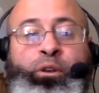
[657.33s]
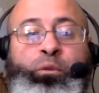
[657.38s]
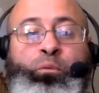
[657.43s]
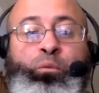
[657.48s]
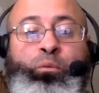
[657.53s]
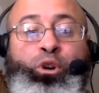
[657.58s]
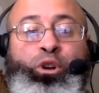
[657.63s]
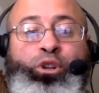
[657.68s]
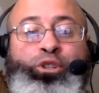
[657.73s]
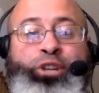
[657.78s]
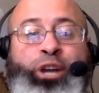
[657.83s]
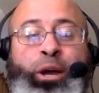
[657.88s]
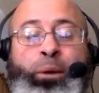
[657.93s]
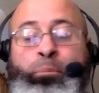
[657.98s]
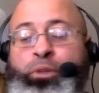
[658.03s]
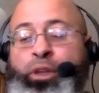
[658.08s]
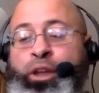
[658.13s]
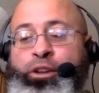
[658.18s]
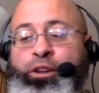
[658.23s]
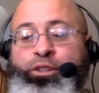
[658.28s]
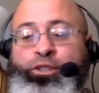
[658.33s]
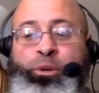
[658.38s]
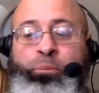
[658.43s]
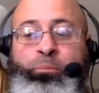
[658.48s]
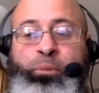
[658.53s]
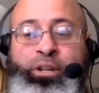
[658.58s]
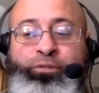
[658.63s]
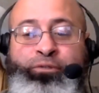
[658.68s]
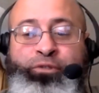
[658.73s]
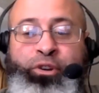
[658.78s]
Well, good job. Thank you so
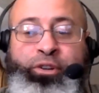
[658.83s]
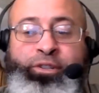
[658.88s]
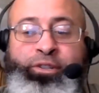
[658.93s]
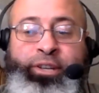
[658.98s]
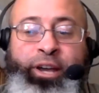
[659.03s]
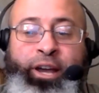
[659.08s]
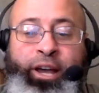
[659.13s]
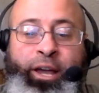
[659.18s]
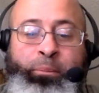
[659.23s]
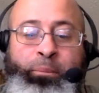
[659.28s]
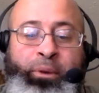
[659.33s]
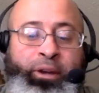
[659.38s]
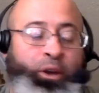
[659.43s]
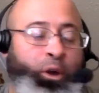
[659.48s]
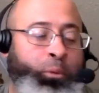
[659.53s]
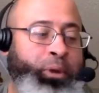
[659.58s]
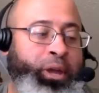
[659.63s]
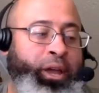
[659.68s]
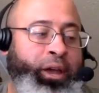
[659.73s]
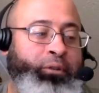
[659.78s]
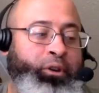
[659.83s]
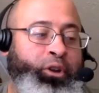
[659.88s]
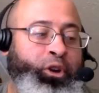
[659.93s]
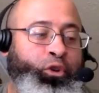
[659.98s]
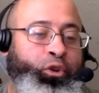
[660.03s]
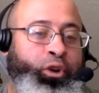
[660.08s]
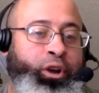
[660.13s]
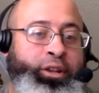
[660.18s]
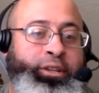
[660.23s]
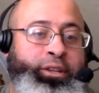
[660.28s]
much for your time. I hope you have a
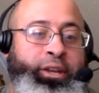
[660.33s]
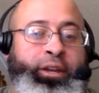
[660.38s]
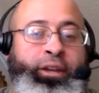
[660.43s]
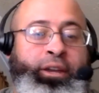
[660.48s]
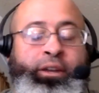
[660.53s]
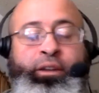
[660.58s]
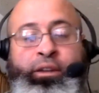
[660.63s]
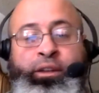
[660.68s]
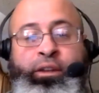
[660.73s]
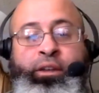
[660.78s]
great day.